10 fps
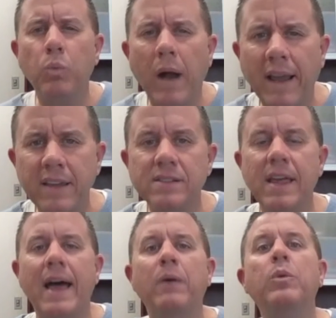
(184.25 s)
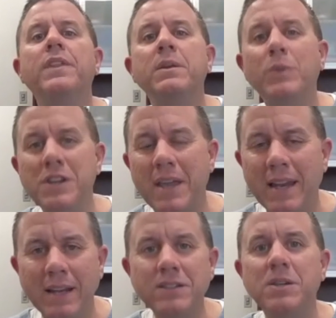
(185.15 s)
Why is that? Well, then when you
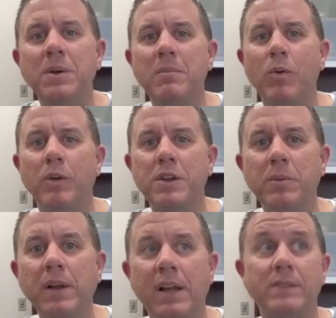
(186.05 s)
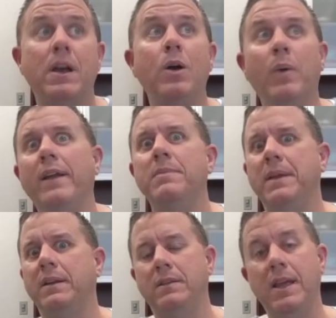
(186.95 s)
get into it more, you realize, oh, wait a
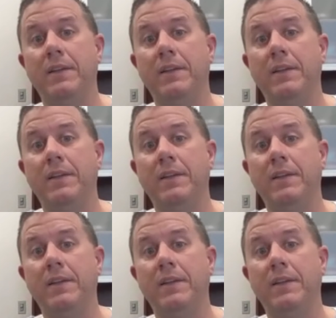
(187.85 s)
minute.